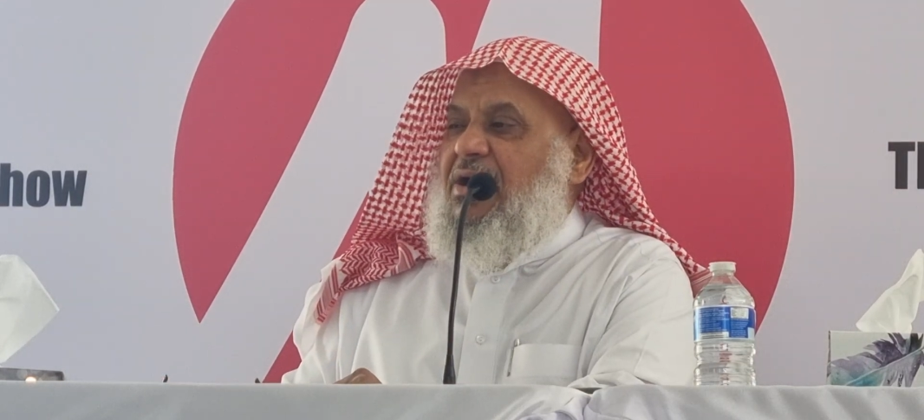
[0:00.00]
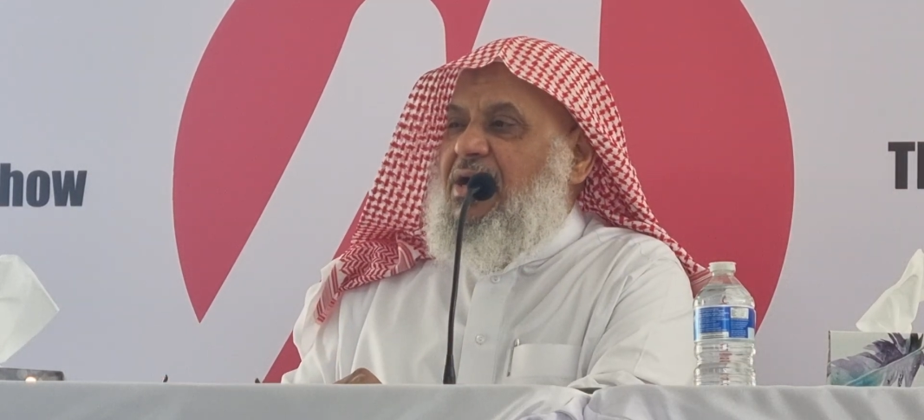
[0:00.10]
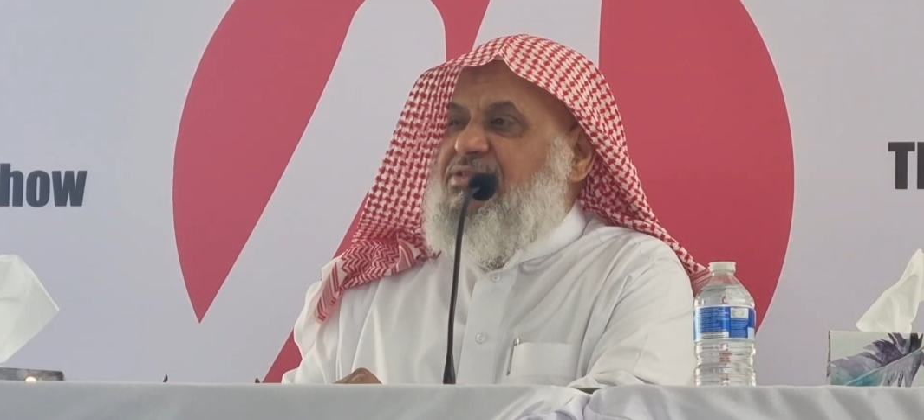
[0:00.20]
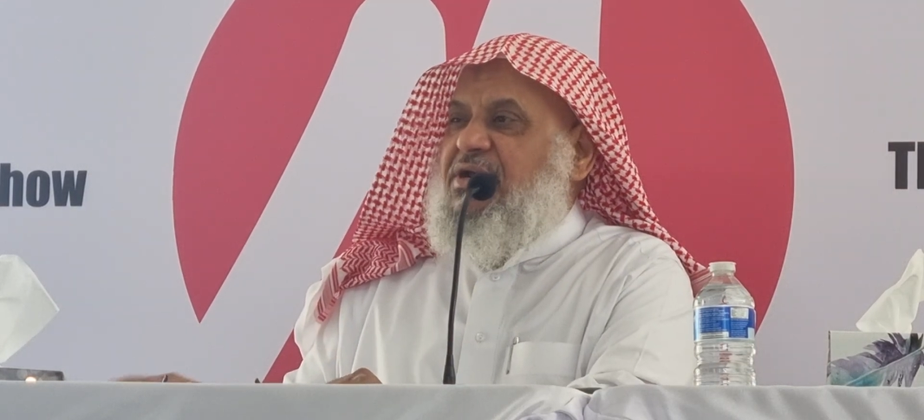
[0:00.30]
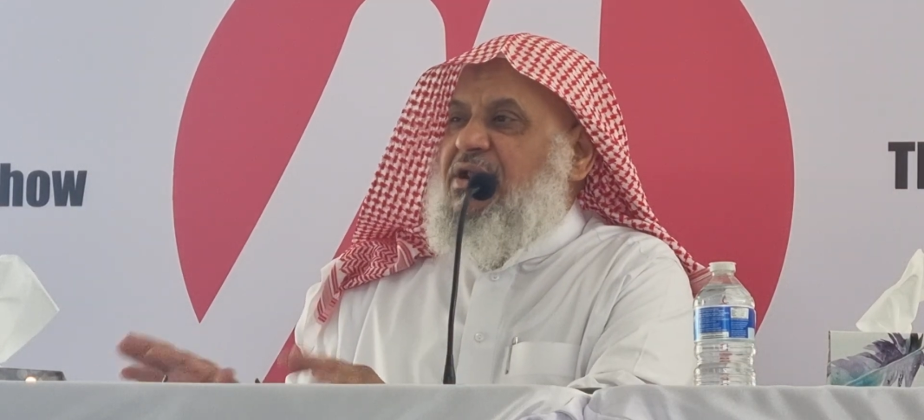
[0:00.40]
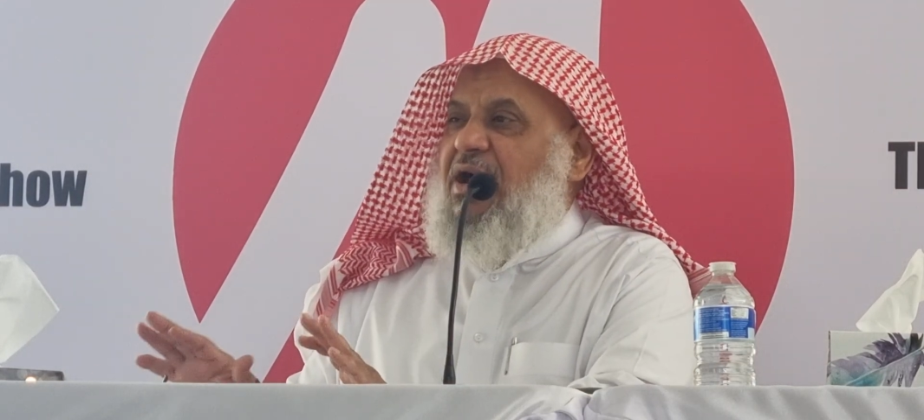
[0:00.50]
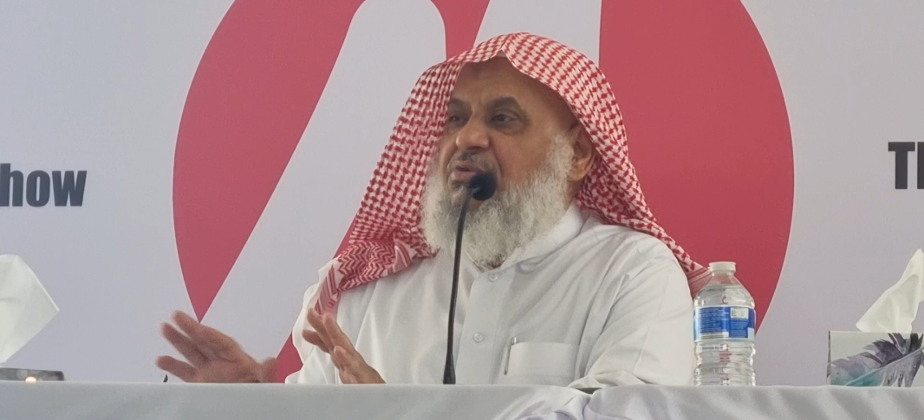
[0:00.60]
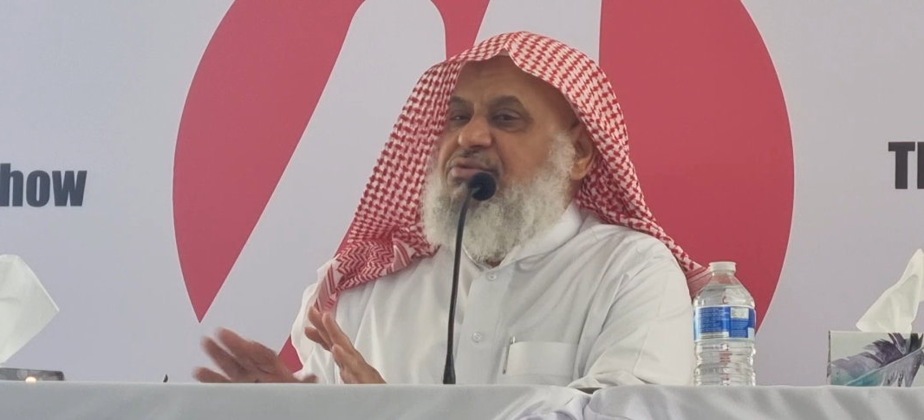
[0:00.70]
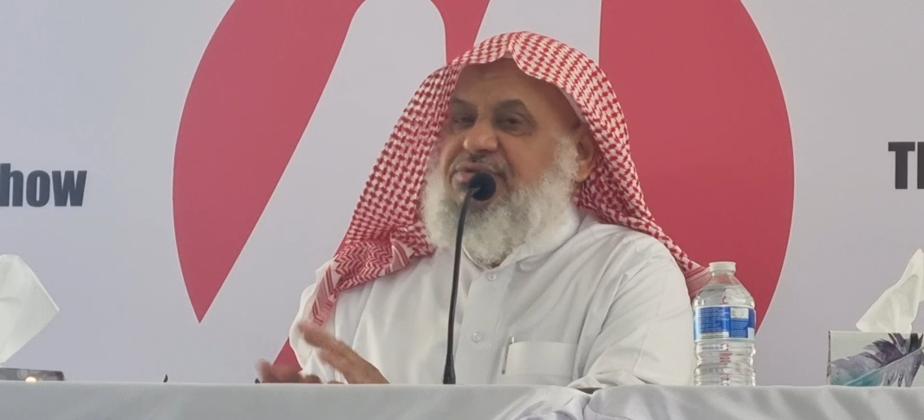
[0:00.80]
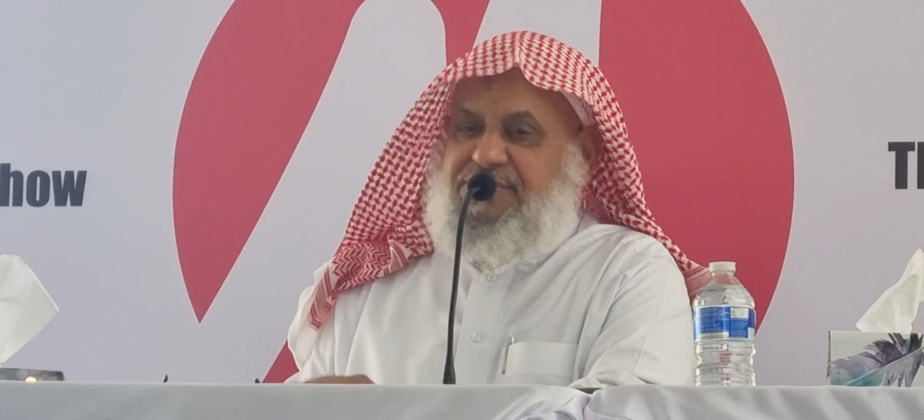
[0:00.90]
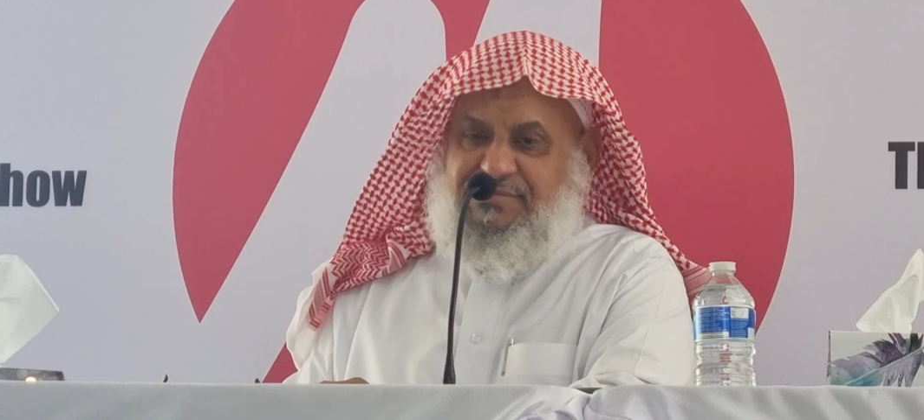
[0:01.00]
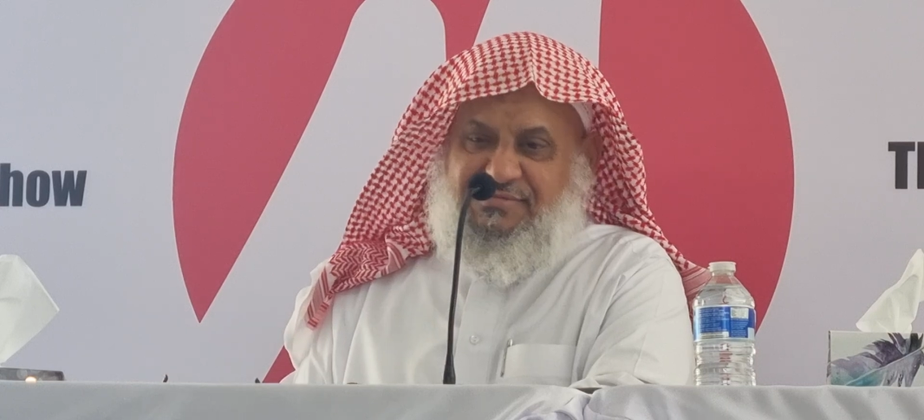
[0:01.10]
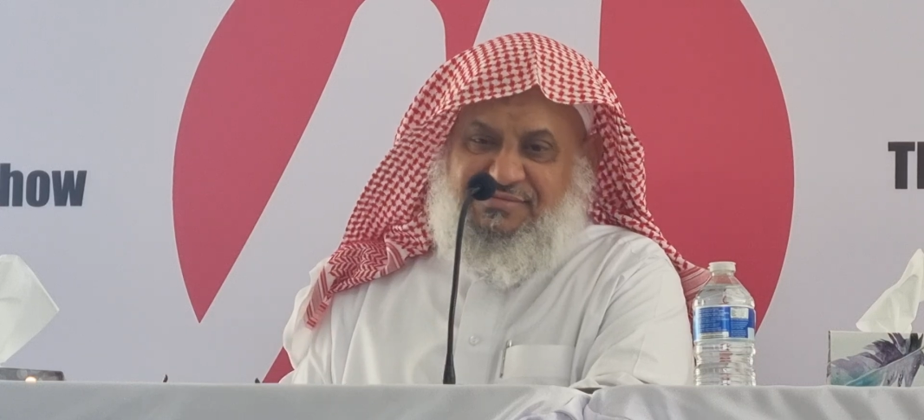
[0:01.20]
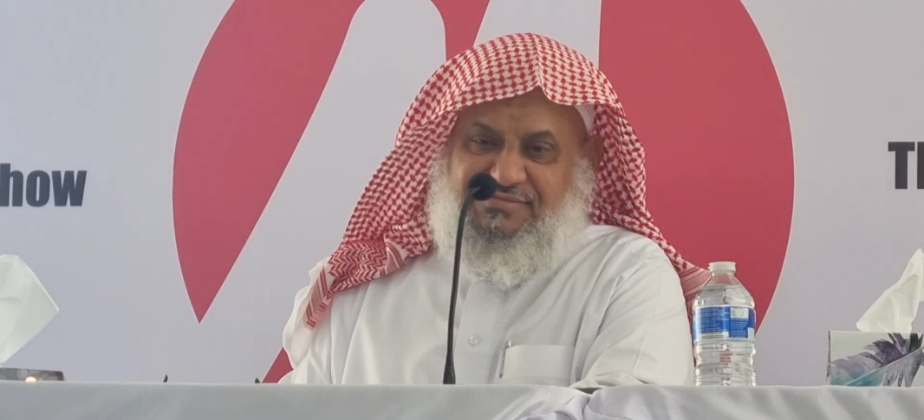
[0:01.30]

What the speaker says: underground.